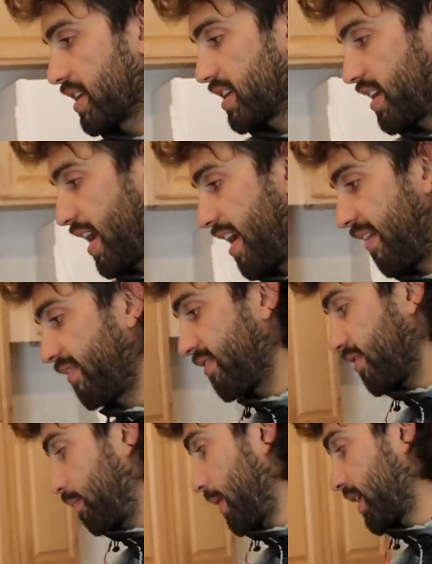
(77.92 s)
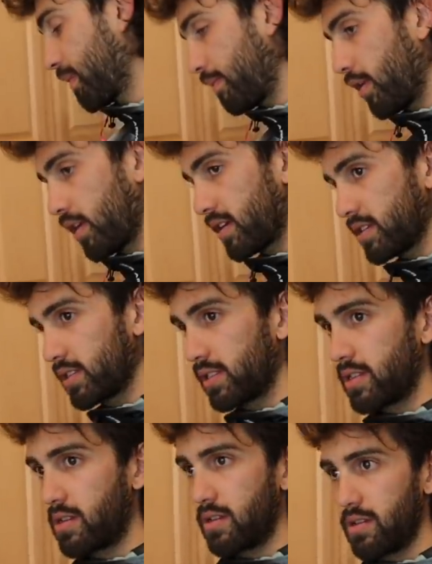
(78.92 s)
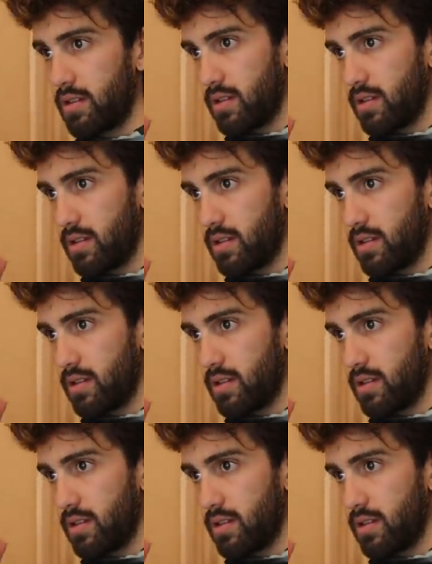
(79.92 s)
Making ads, making burgers.